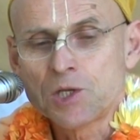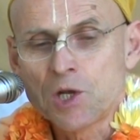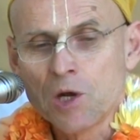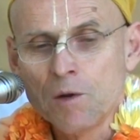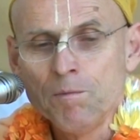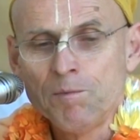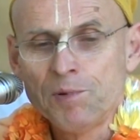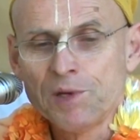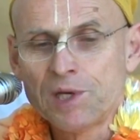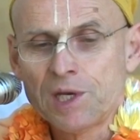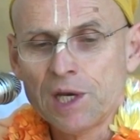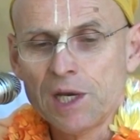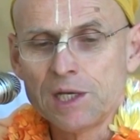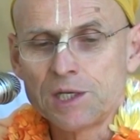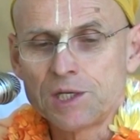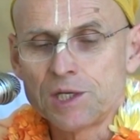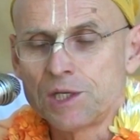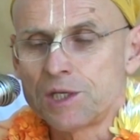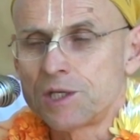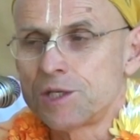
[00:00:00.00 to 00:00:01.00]

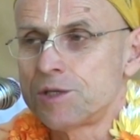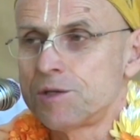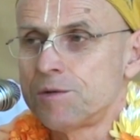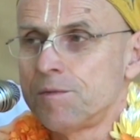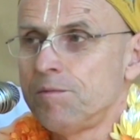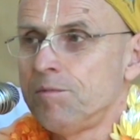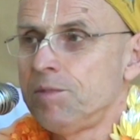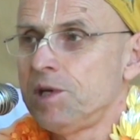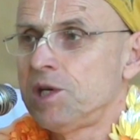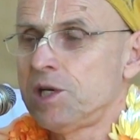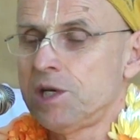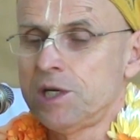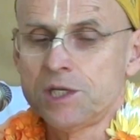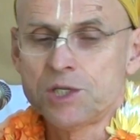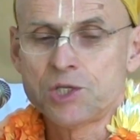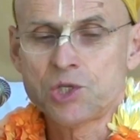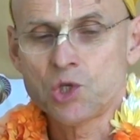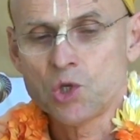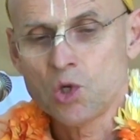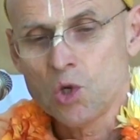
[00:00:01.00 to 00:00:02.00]
complicated
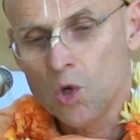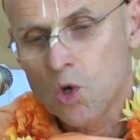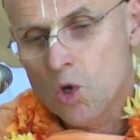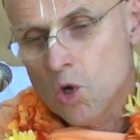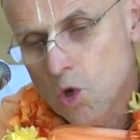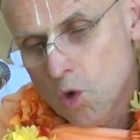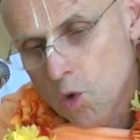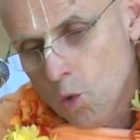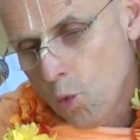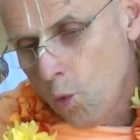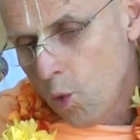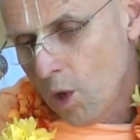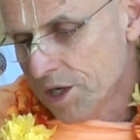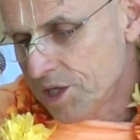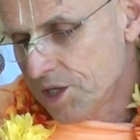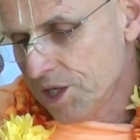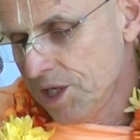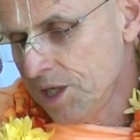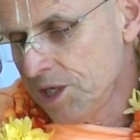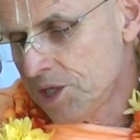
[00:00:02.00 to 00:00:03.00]
because
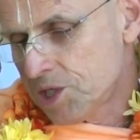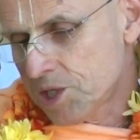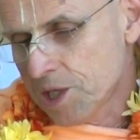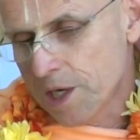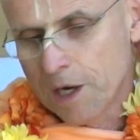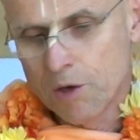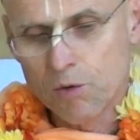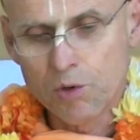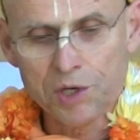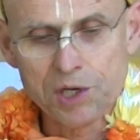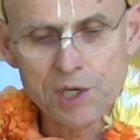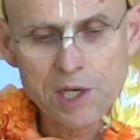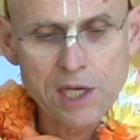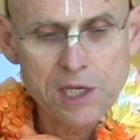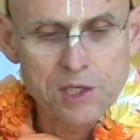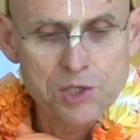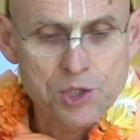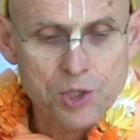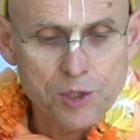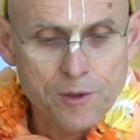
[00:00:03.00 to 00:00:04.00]
what is our
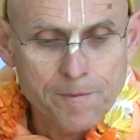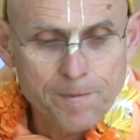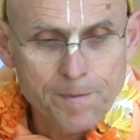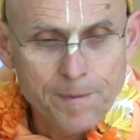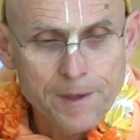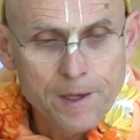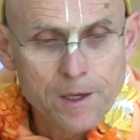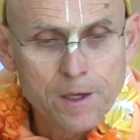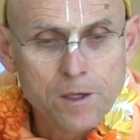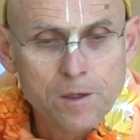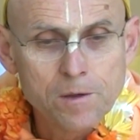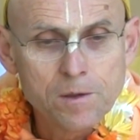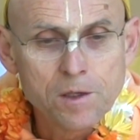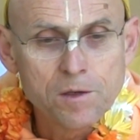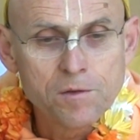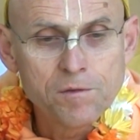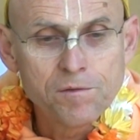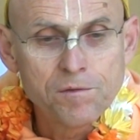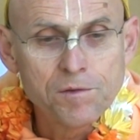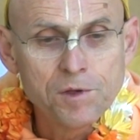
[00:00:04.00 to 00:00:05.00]
nature?
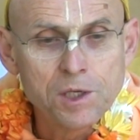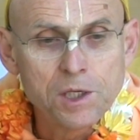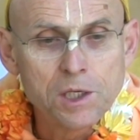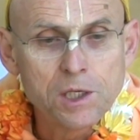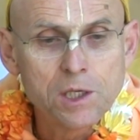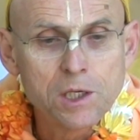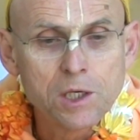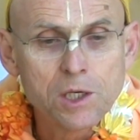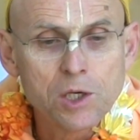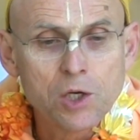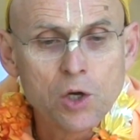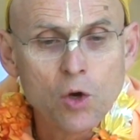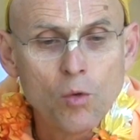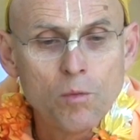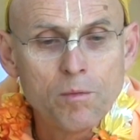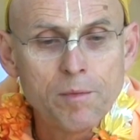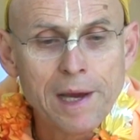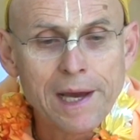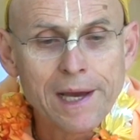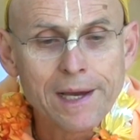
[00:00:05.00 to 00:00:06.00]
If we go
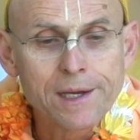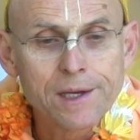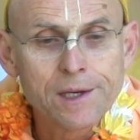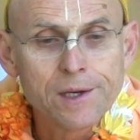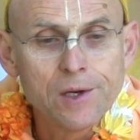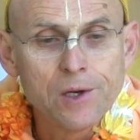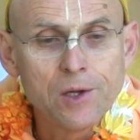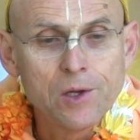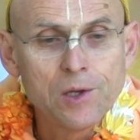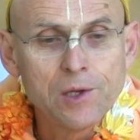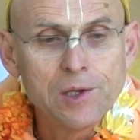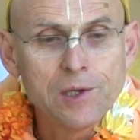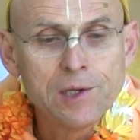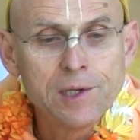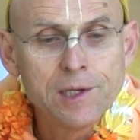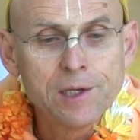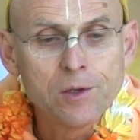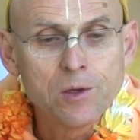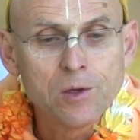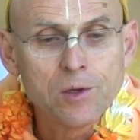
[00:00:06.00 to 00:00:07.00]
back a
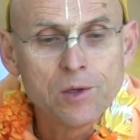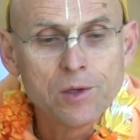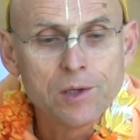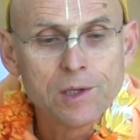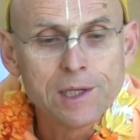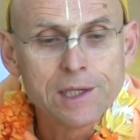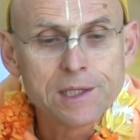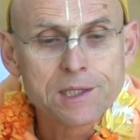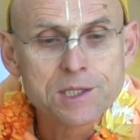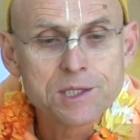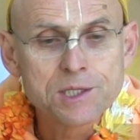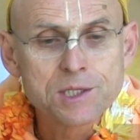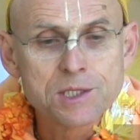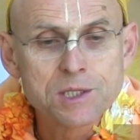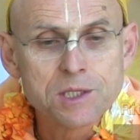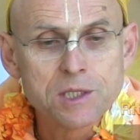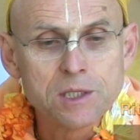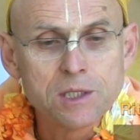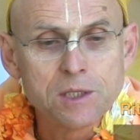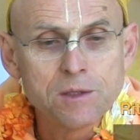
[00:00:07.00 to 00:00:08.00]
little, let's
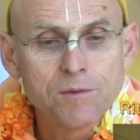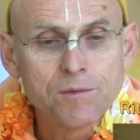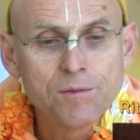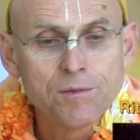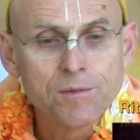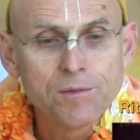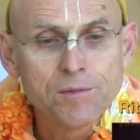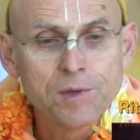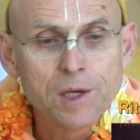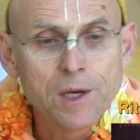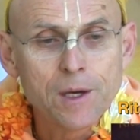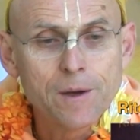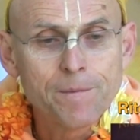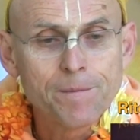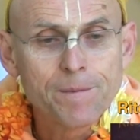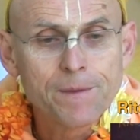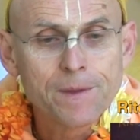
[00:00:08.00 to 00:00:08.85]
see. Yeah.